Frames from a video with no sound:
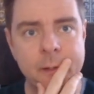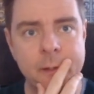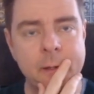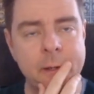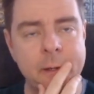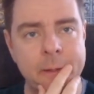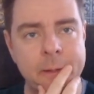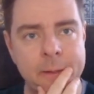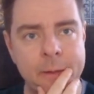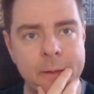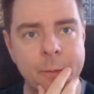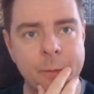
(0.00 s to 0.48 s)

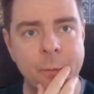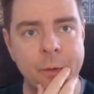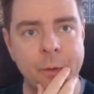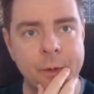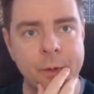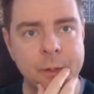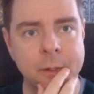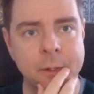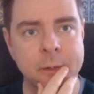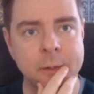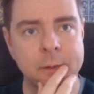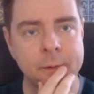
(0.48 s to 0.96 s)
I think we
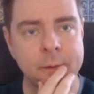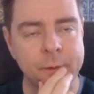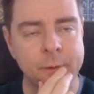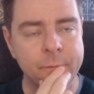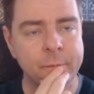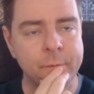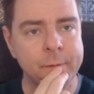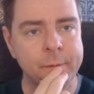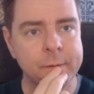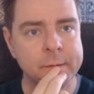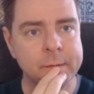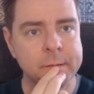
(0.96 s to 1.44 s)
can just look
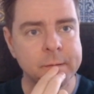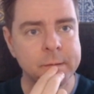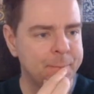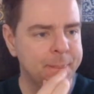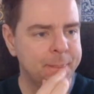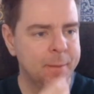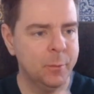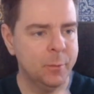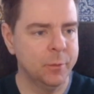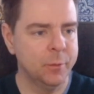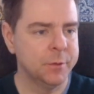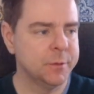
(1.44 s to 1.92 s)
for this,
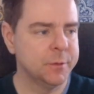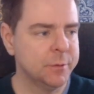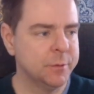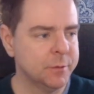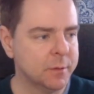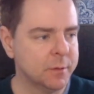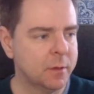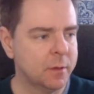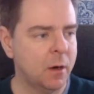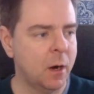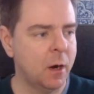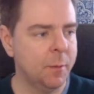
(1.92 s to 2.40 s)
and we'll just use
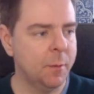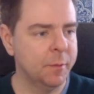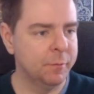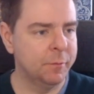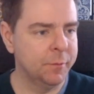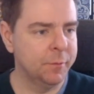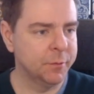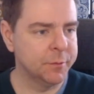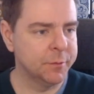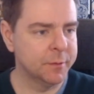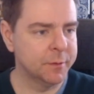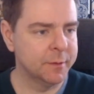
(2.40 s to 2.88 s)
a common
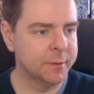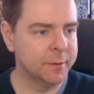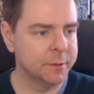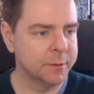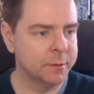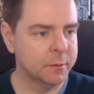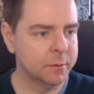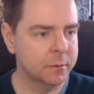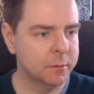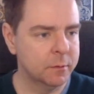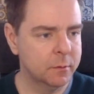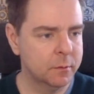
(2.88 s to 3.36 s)
filter
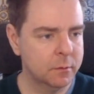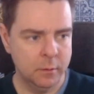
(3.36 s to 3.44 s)
condition.